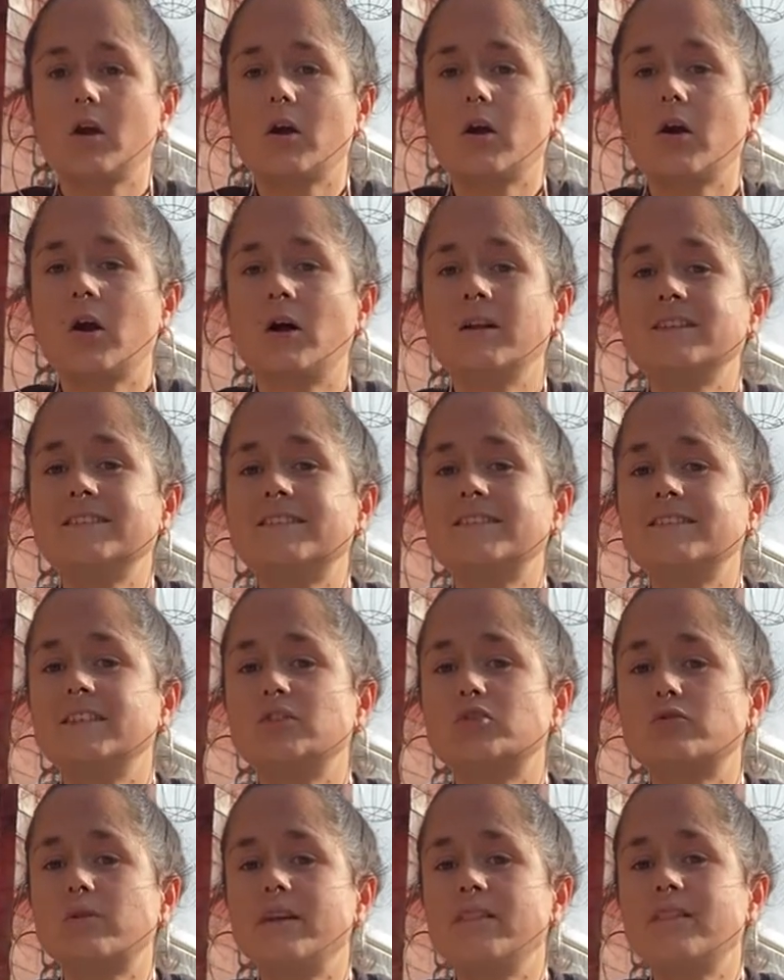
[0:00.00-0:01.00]

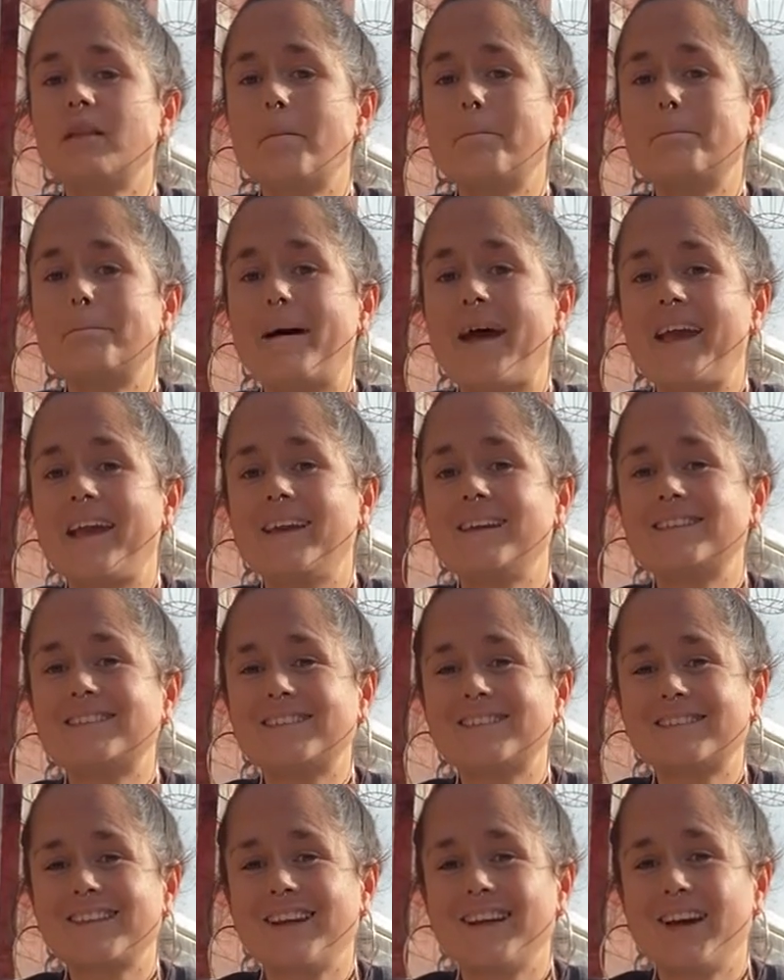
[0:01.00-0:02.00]
Considering the
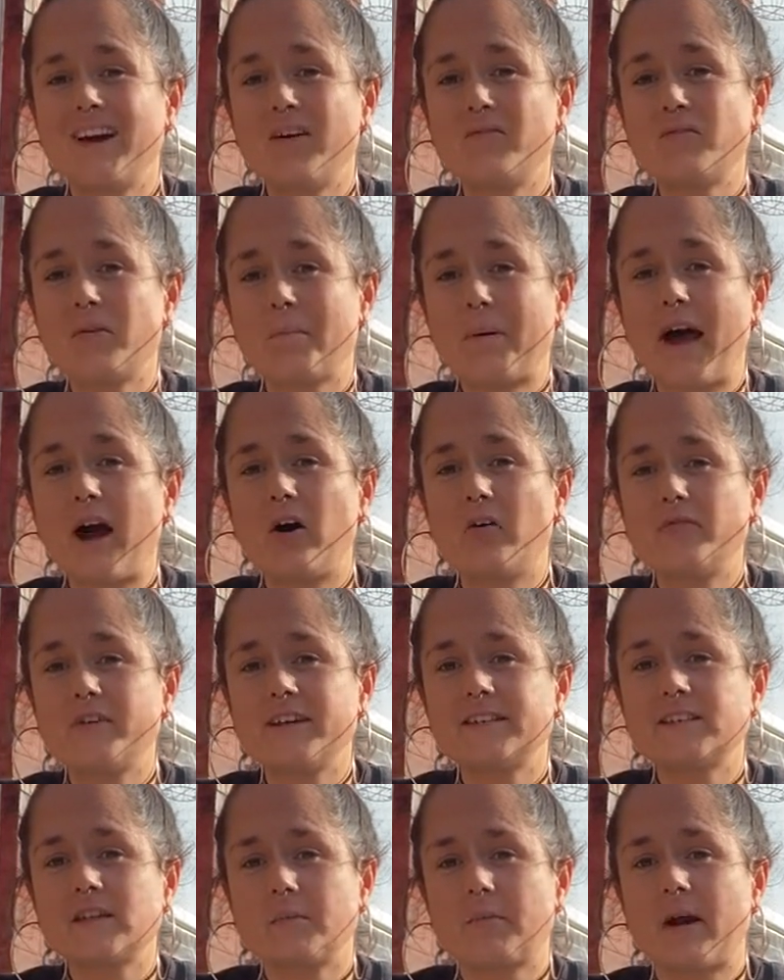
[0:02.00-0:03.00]
base of the
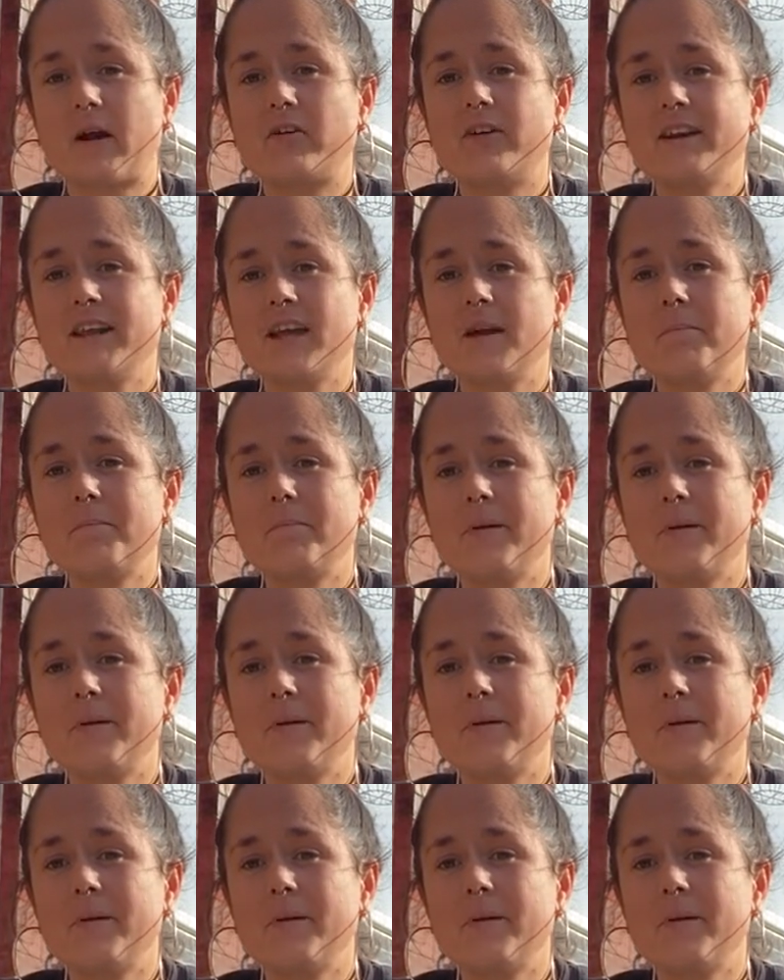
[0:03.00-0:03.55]
pelvis, the perineum,